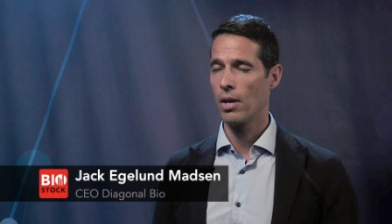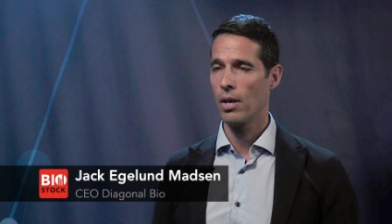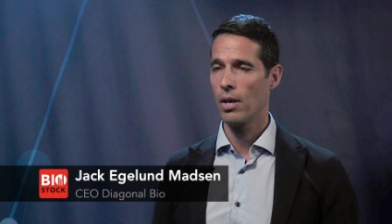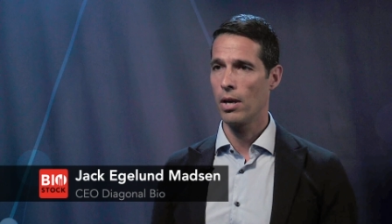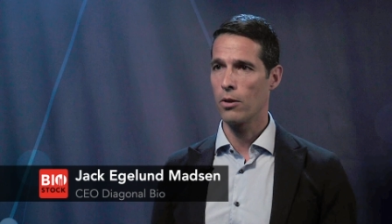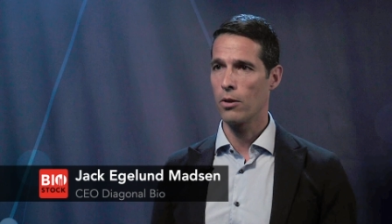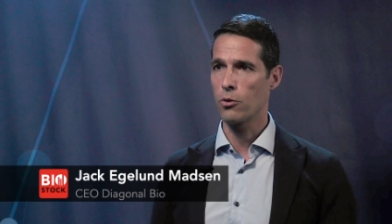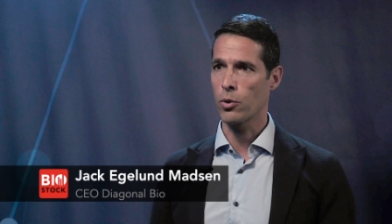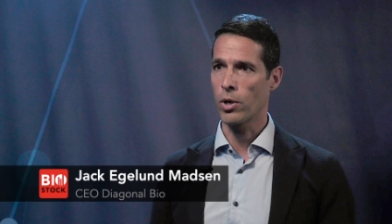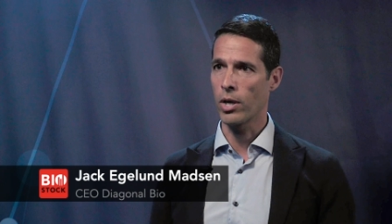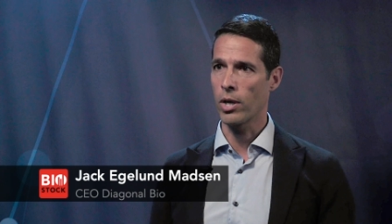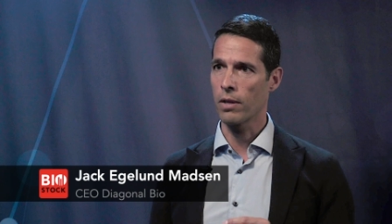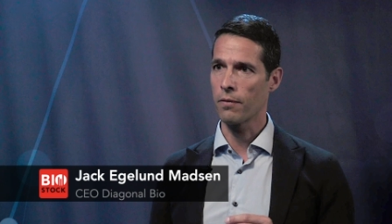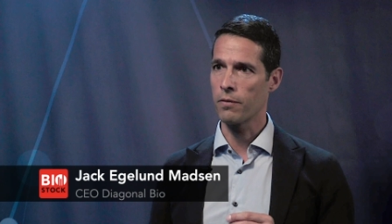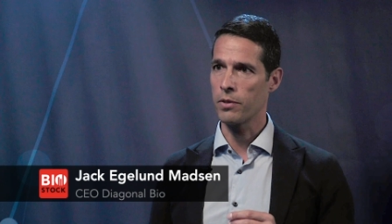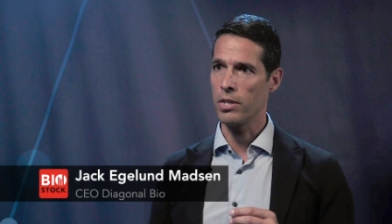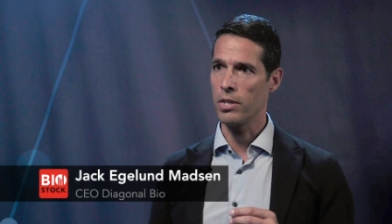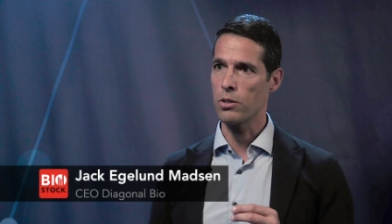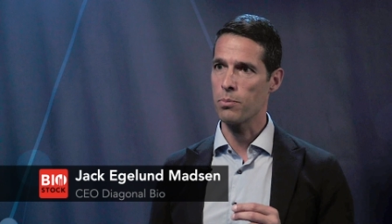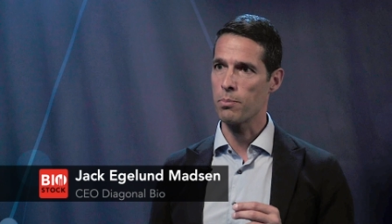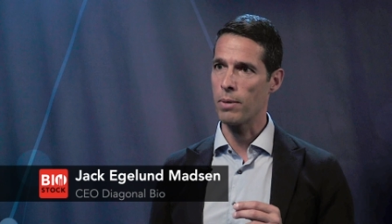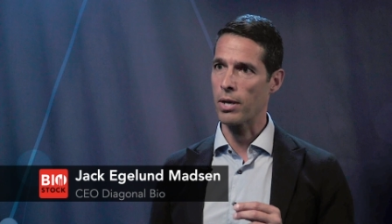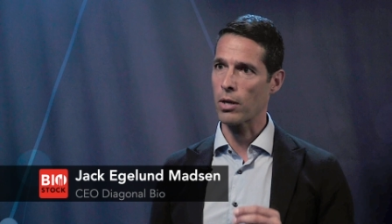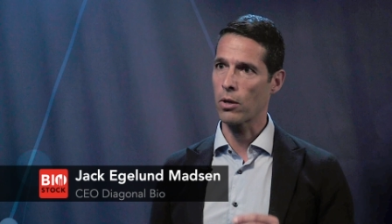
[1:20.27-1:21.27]
And together with
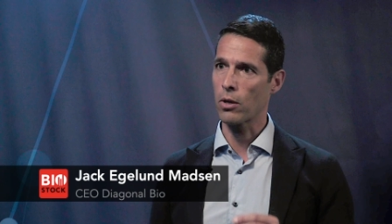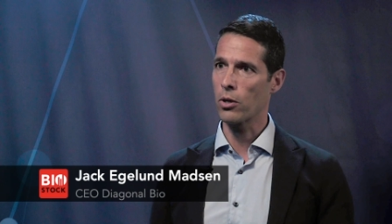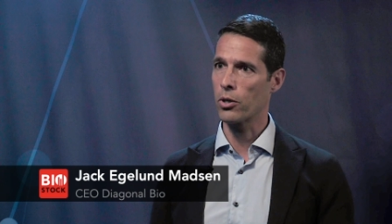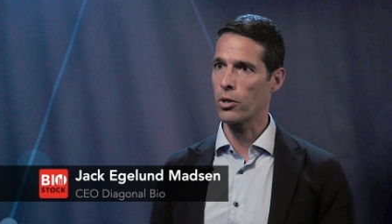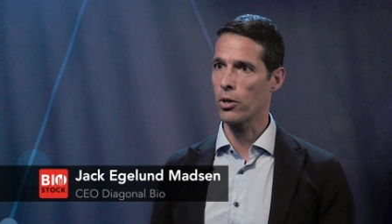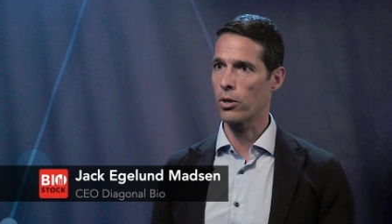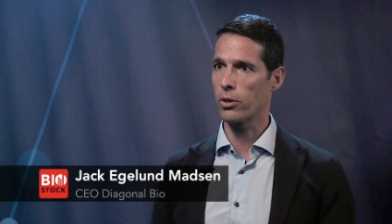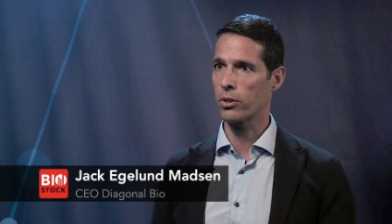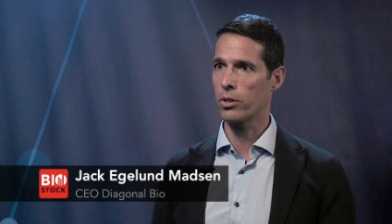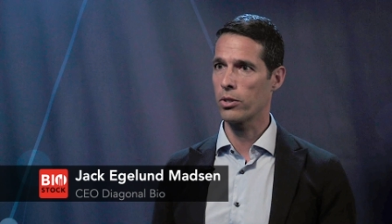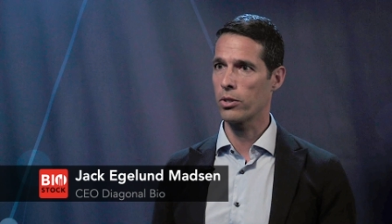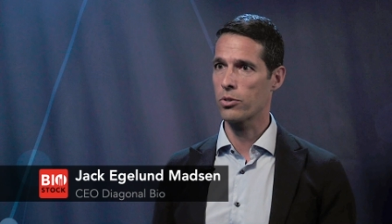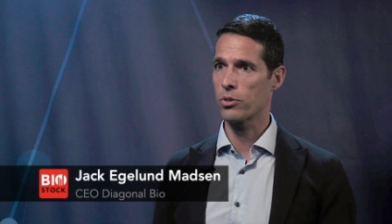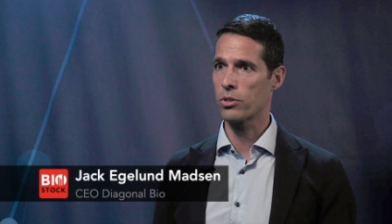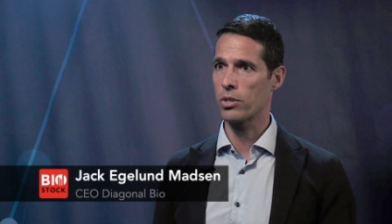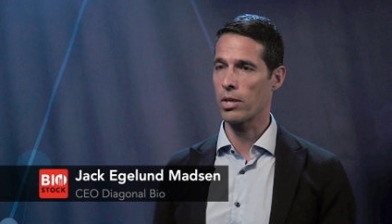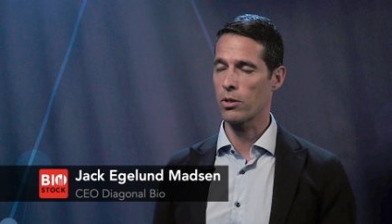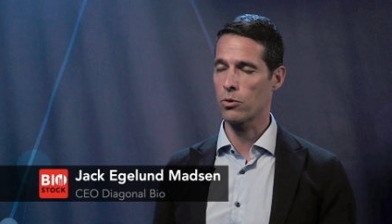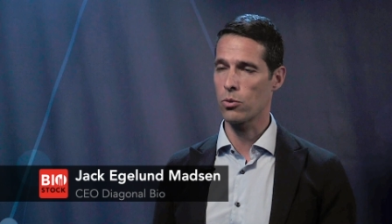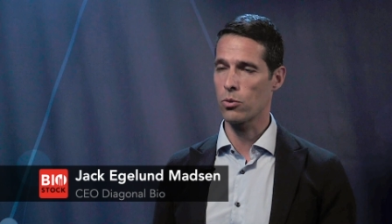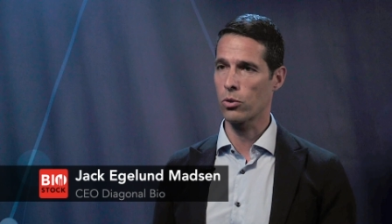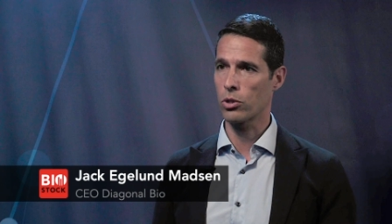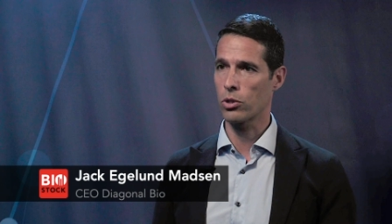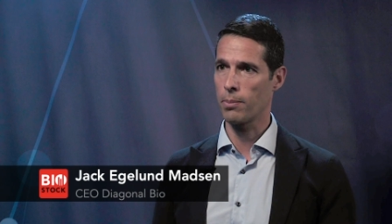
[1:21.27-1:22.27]
these medical doctors that
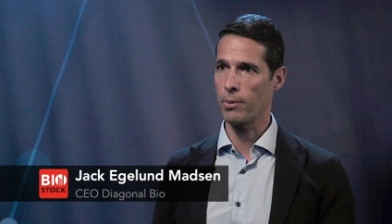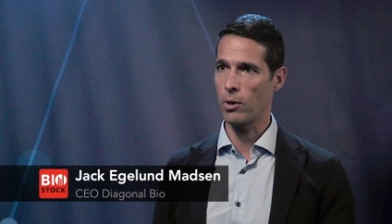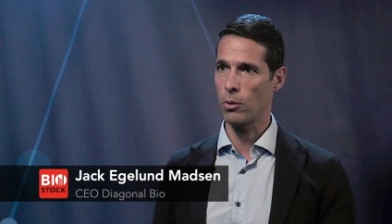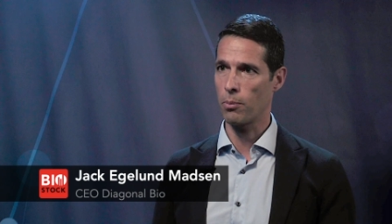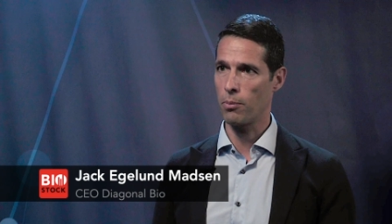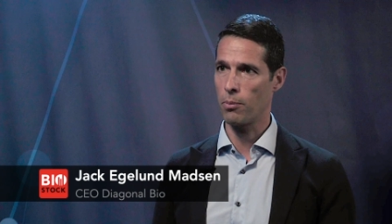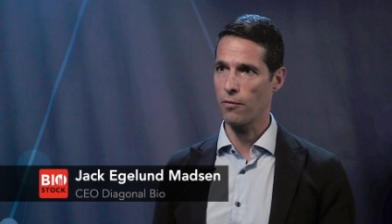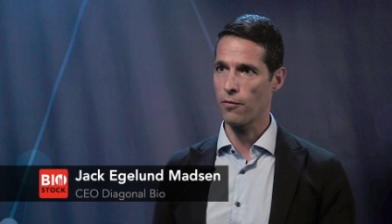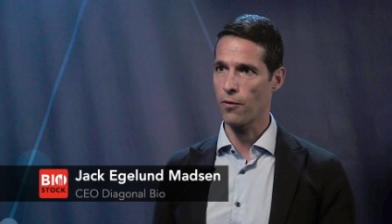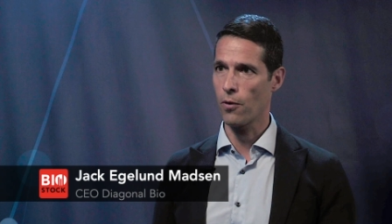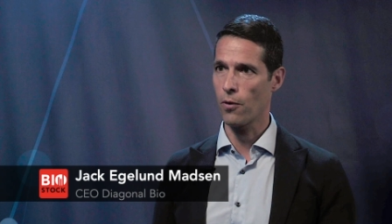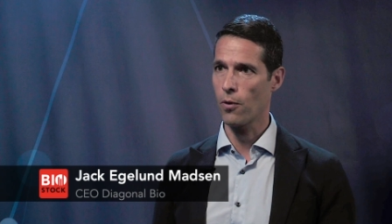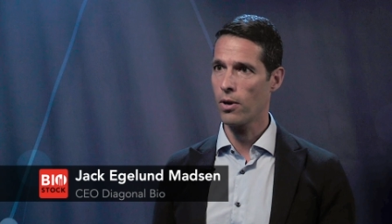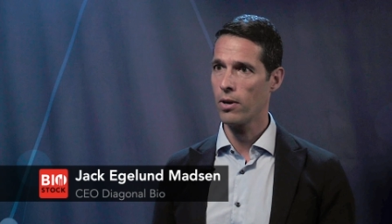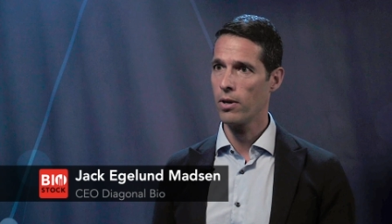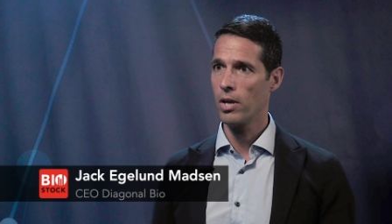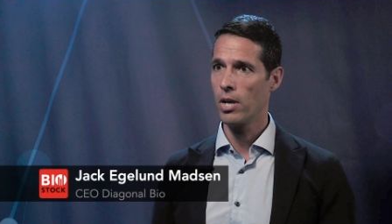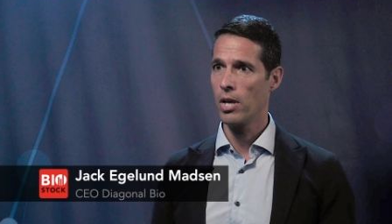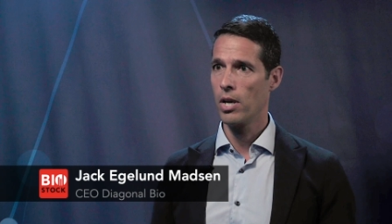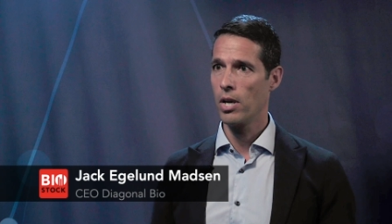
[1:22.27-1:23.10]
I talked about before,